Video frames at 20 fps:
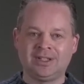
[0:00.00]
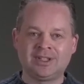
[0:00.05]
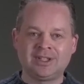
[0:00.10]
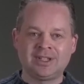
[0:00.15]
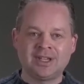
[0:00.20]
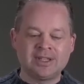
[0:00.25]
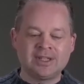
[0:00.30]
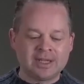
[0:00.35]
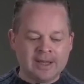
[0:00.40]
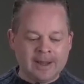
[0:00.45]
it
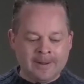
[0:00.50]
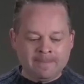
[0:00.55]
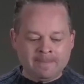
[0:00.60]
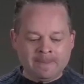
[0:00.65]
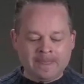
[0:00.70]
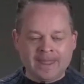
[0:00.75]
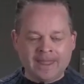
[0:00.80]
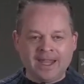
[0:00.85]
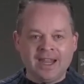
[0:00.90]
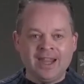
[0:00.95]
says
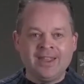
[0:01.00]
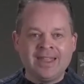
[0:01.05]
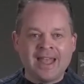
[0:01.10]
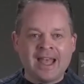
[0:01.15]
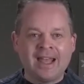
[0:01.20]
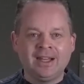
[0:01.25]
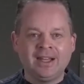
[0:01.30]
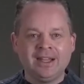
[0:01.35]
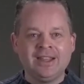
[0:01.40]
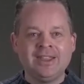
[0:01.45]
in
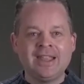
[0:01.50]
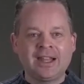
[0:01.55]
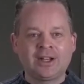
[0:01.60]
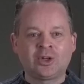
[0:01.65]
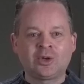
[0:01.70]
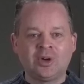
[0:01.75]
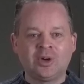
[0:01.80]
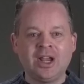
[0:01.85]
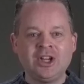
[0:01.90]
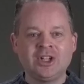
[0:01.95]

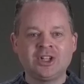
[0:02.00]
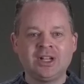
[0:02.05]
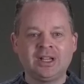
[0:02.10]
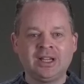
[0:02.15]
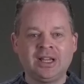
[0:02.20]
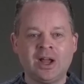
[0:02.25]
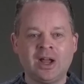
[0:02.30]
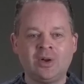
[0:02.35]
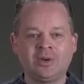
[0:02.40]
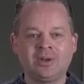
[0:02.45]
that creation
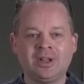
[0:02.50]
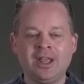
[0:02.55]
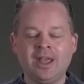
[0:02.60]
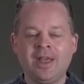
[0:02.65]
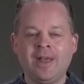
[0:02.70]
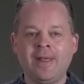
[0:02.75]
account